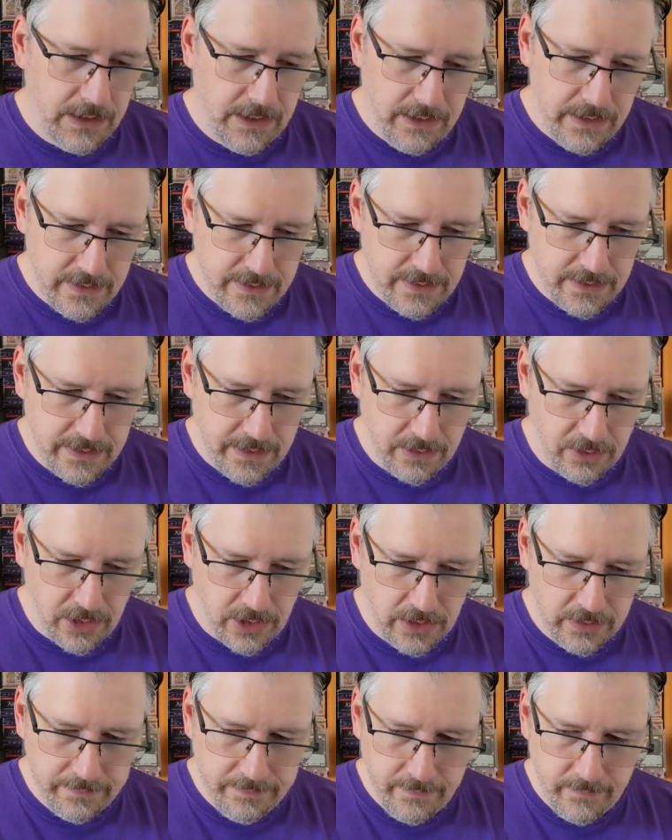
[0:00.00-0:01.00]
gets a
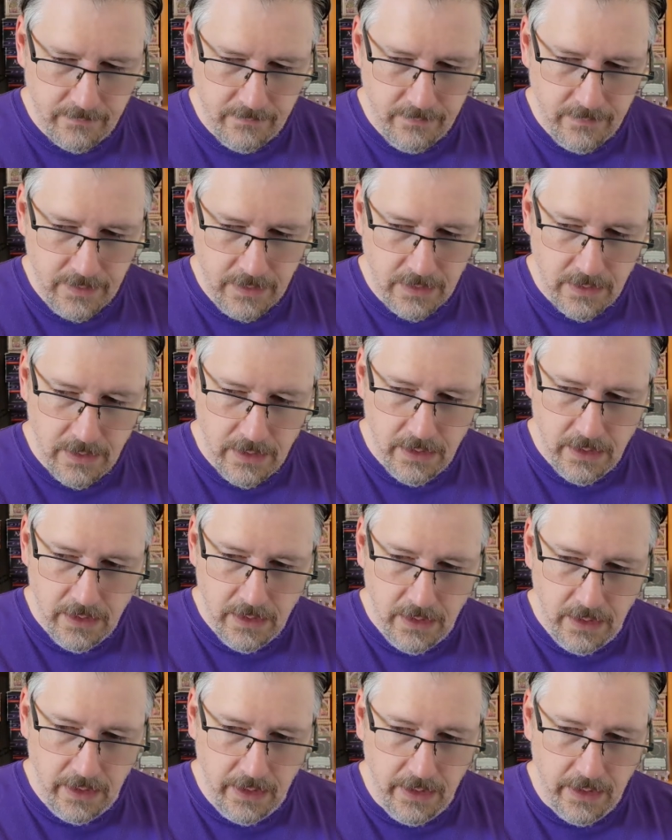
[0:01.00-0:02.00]
counter,
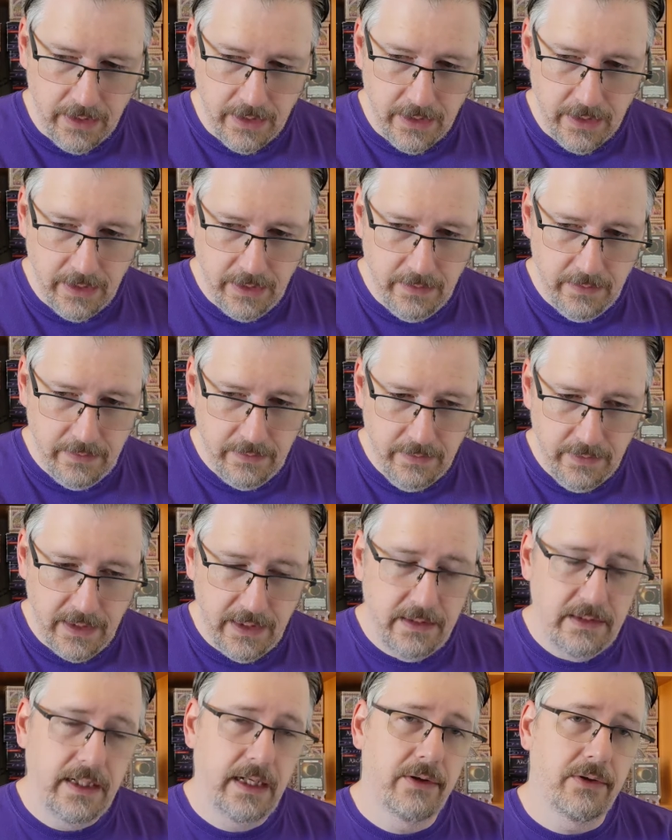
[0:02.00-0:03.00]
and
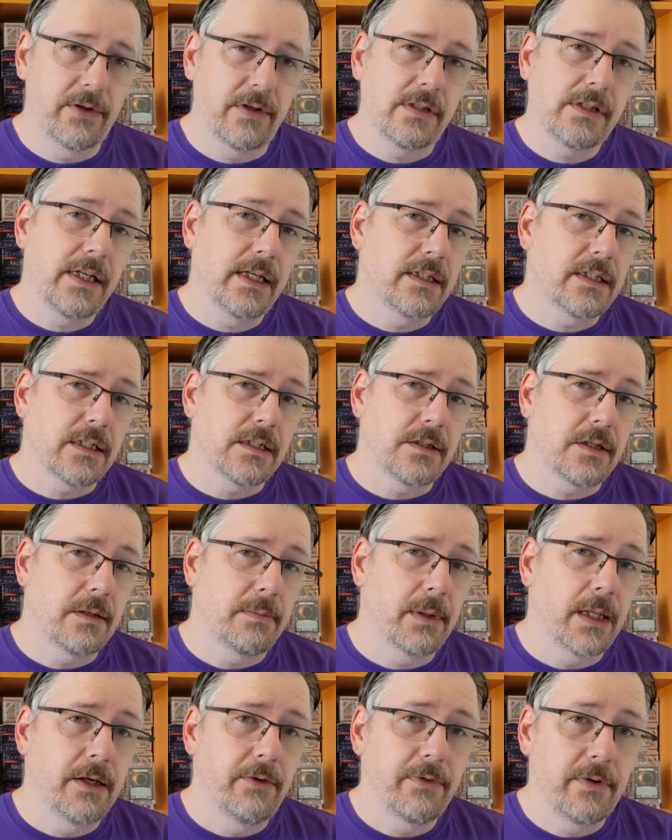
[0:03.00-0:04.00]
that counter stays on
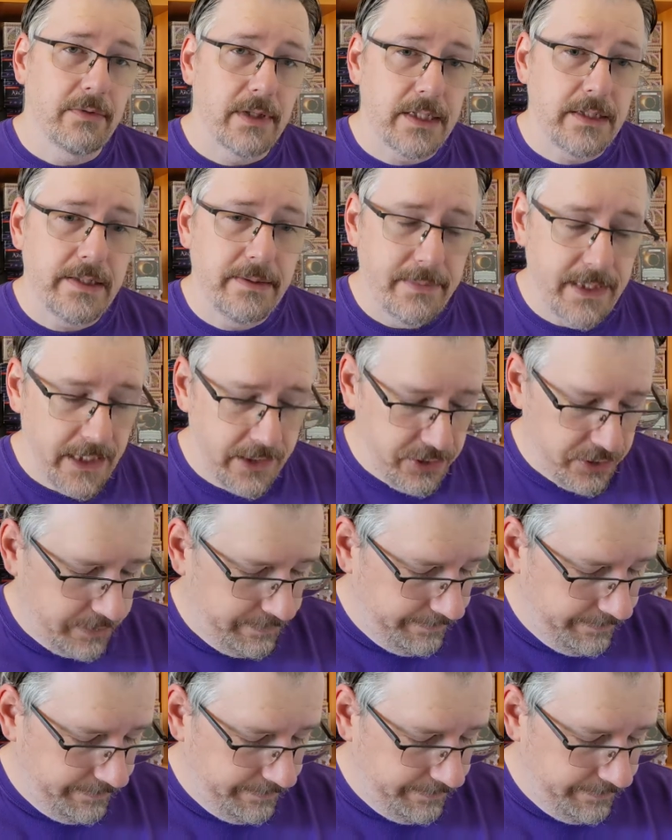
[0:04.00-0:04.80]
Dawnblade for the rest of the match.